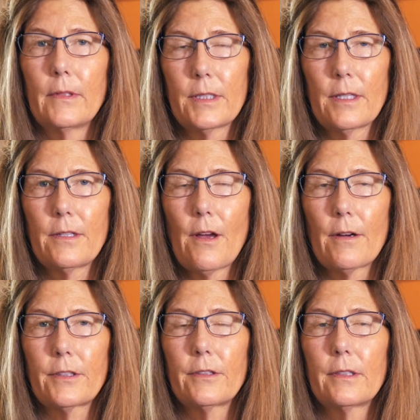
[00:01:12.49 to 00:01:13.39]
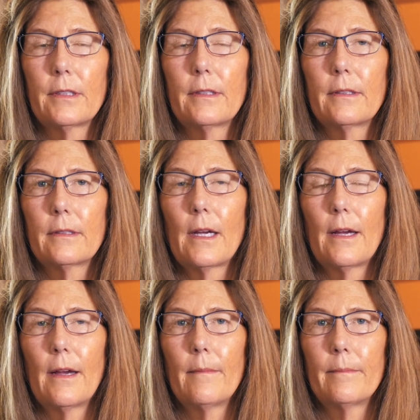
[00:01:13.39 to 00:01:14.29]
went to the doctor and
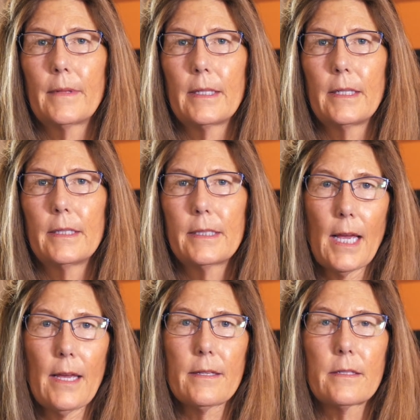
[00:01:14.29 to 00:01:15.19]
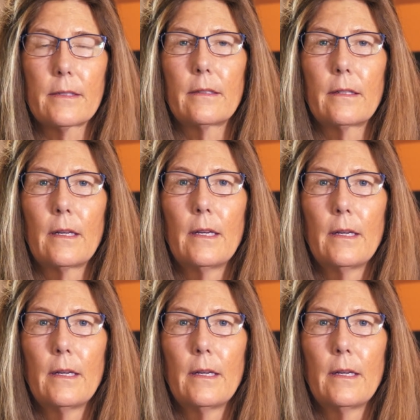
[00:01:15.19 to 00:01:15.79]
they did a test, and